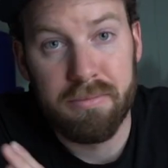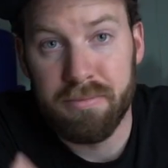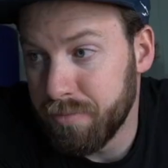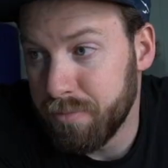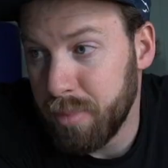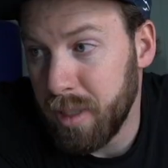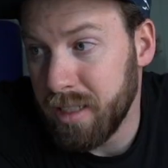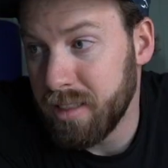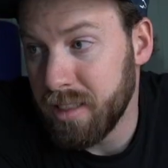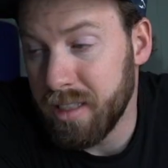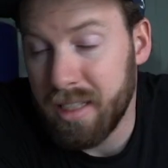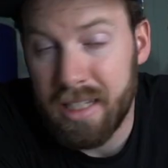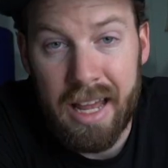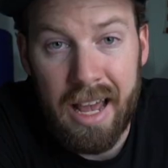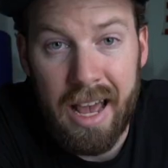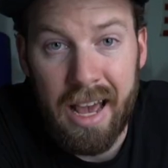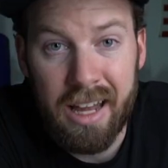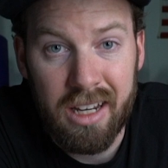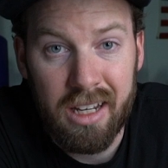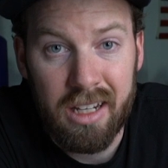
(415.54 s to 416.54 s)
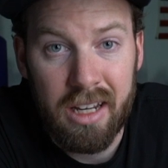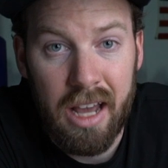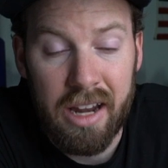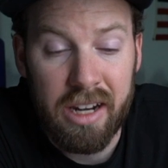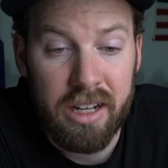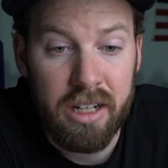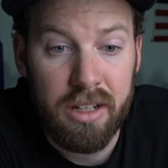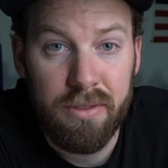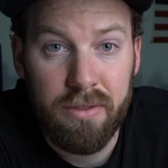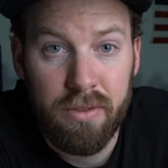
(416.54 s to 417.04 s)
basically an
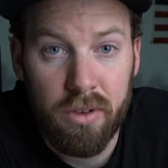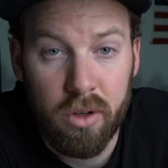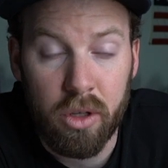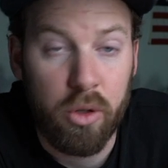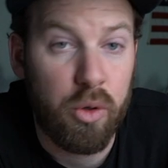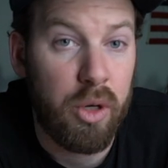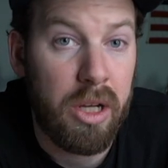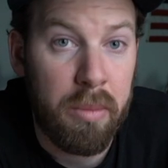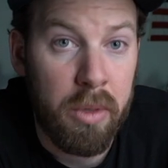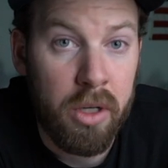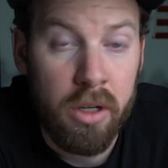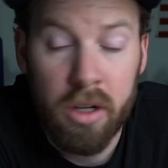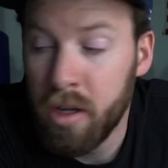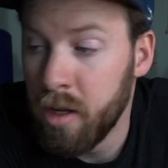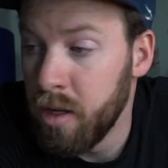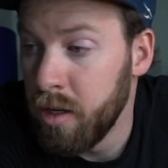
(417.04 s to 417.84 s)
additive or creamer.